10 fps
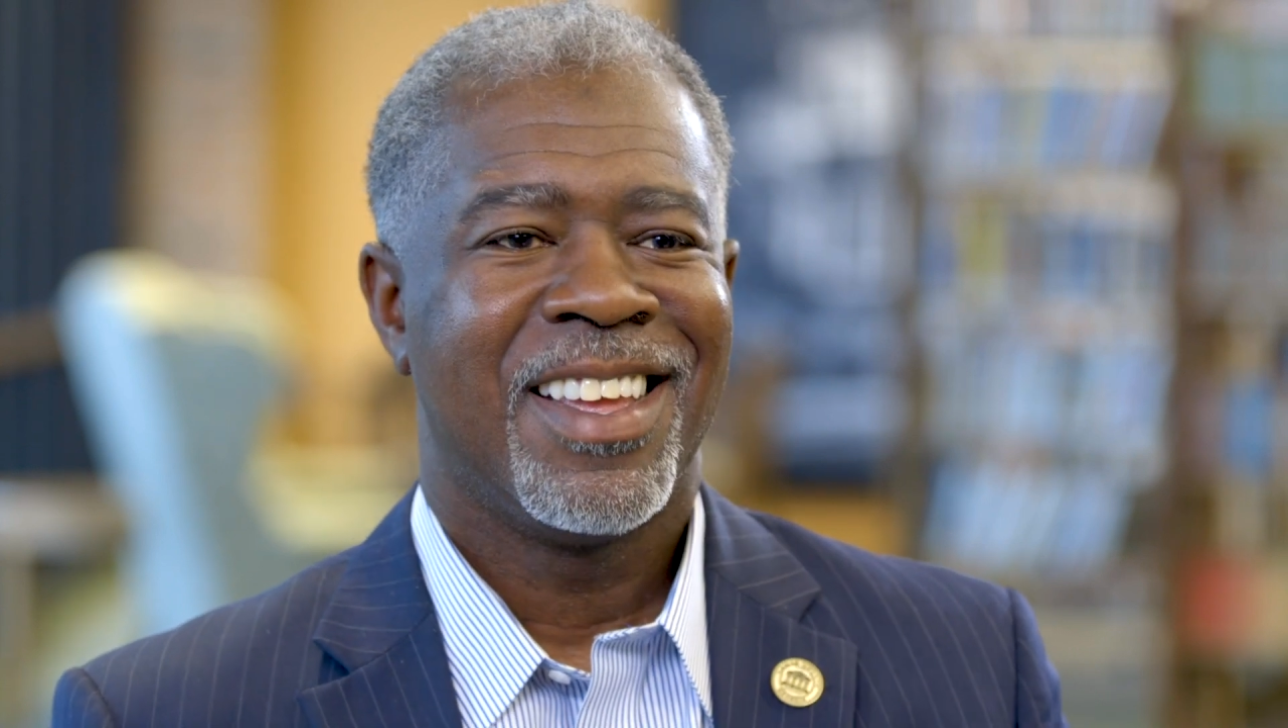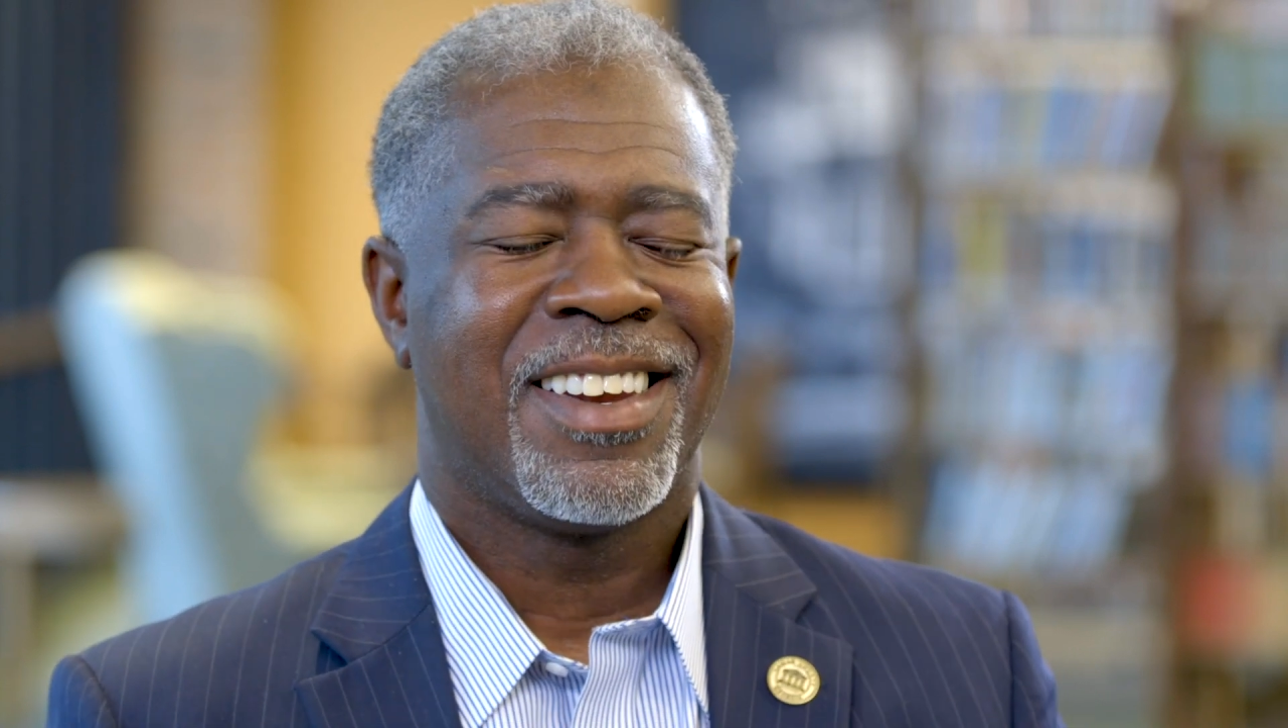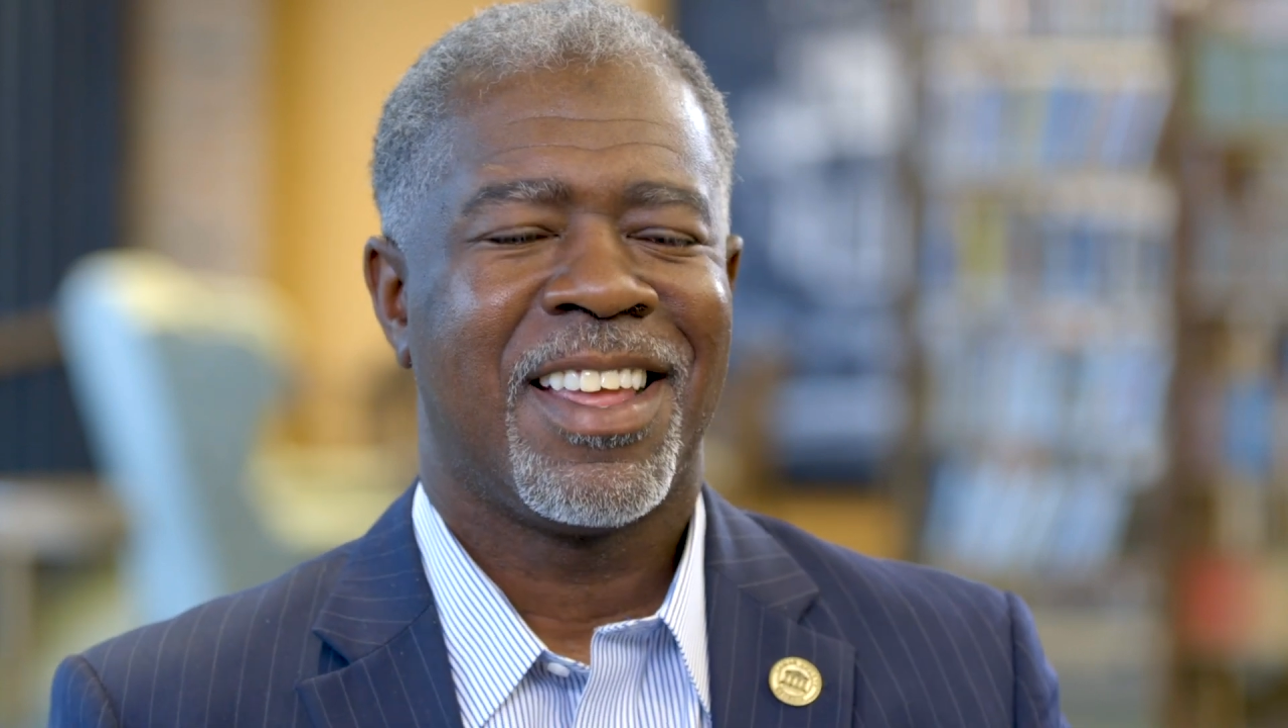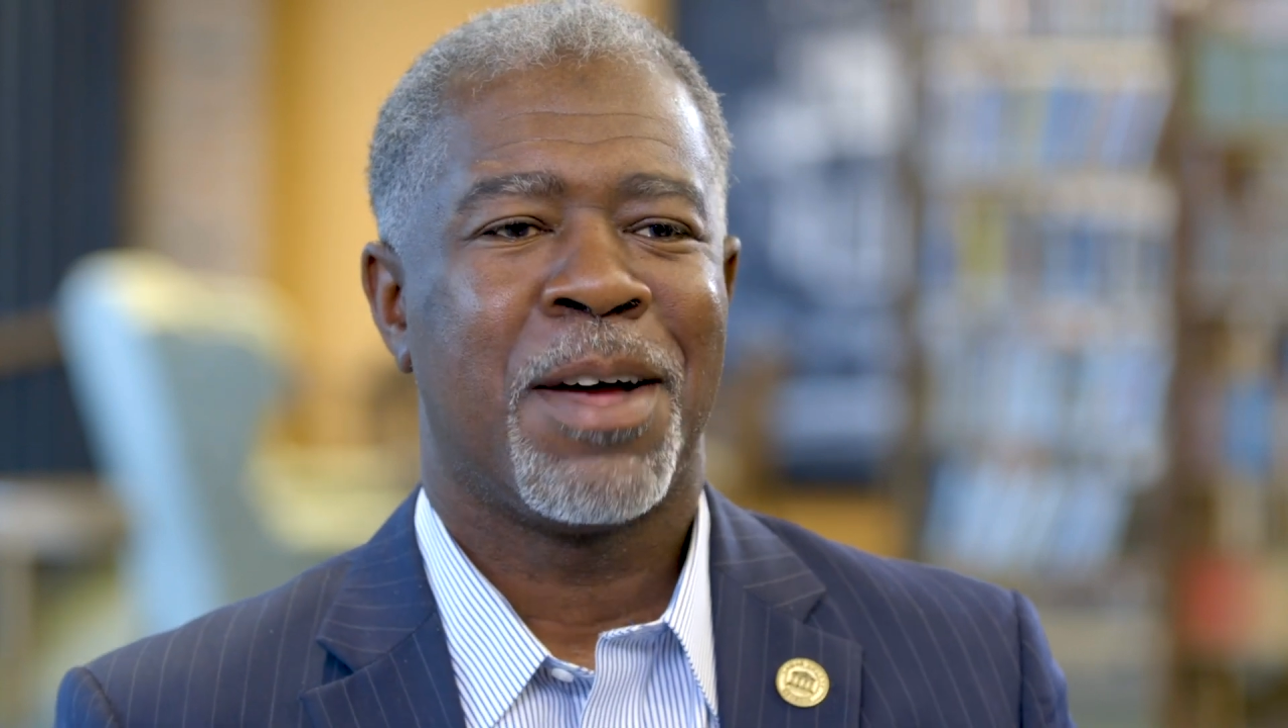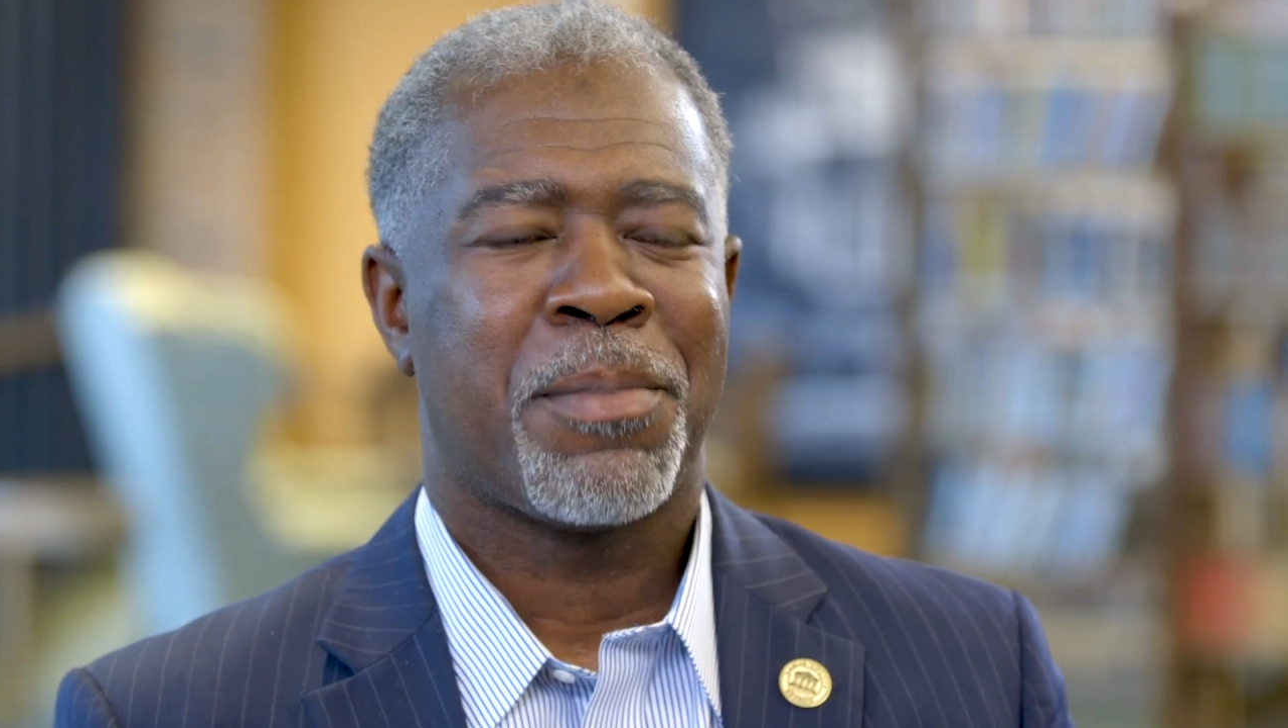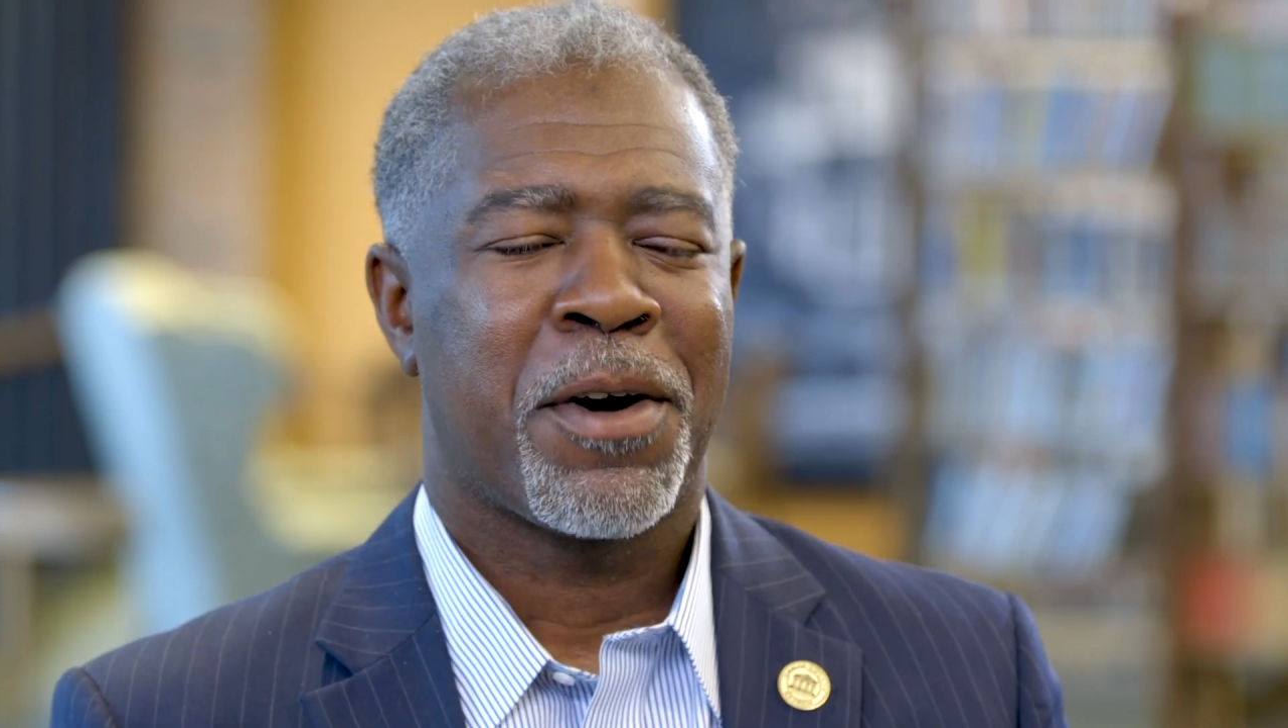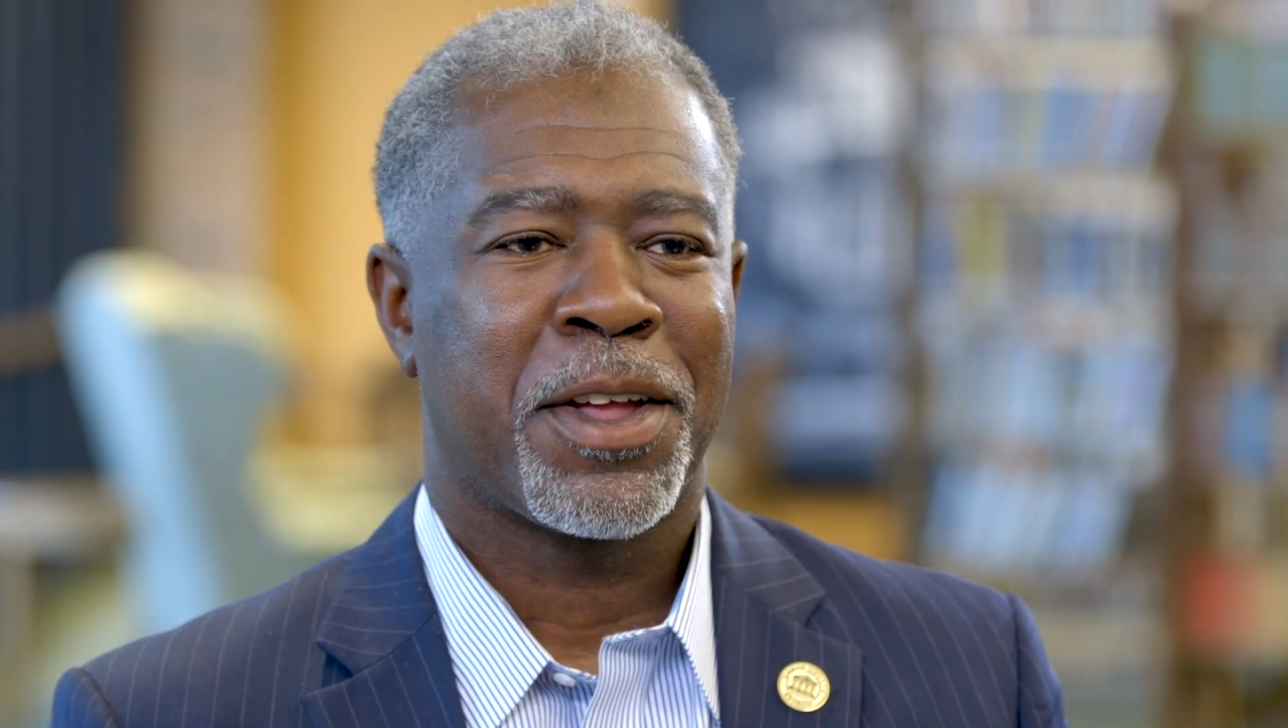to help our